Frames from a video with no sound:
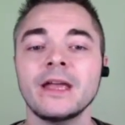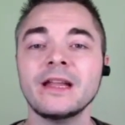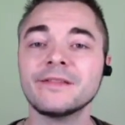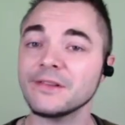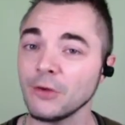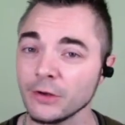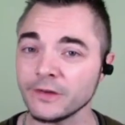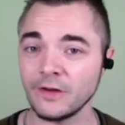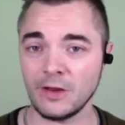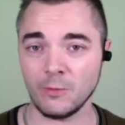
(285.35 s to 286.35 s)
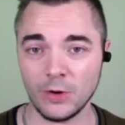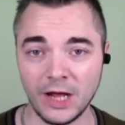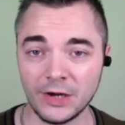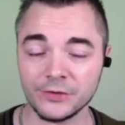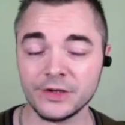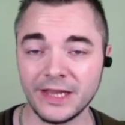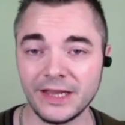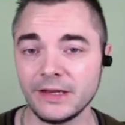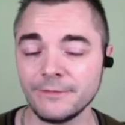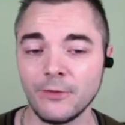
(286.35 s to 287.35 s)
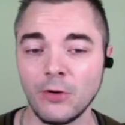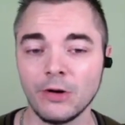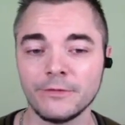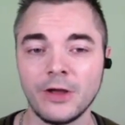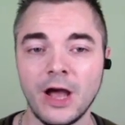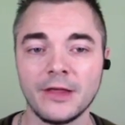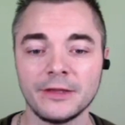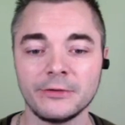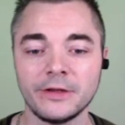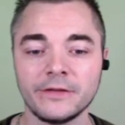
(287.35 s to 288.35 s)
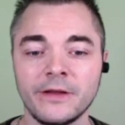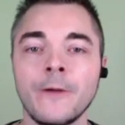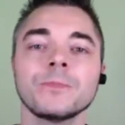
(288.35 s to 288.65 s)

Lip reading: It's not 180 for all of your other units,